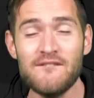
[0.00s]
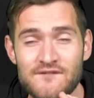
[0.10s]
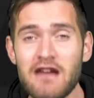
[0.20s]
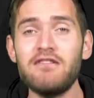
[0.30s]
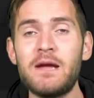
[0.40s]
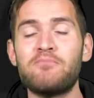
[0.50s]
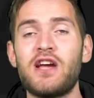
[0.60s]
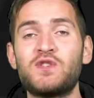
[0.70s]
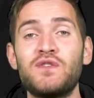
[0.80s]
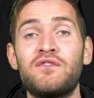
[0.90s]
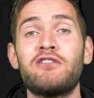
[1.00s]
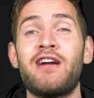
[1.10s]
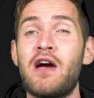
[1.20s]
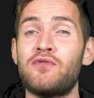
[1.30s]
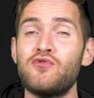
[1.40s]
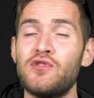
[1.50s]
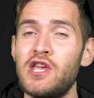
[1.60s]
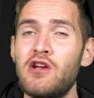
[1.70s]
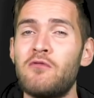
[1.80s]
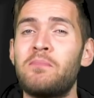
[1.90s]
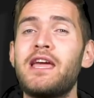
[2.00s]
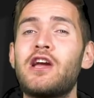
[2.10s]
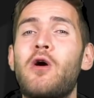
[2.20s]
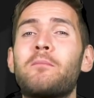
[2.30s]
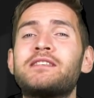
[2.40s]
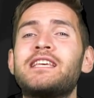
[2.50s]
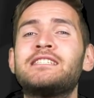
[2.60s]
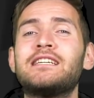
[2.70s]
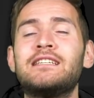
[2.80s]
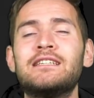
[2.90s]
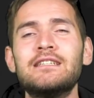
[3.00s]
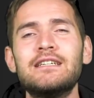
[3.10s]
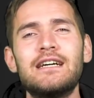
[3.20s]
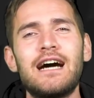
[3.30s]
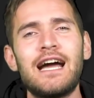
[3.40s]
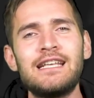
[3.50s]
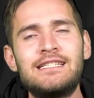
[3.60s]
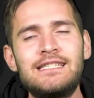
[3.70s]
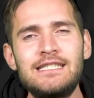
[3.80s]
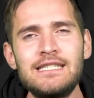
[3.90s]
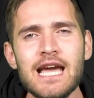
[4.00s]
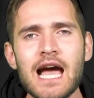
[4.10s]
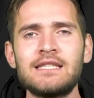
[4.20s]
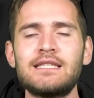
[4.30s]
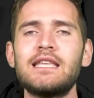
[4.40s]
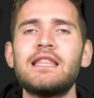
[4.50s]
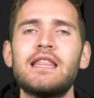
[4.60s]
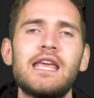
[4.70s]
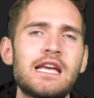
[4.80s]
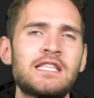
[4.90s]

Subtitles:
very impressed with Villarreal through the European competition. I just think that the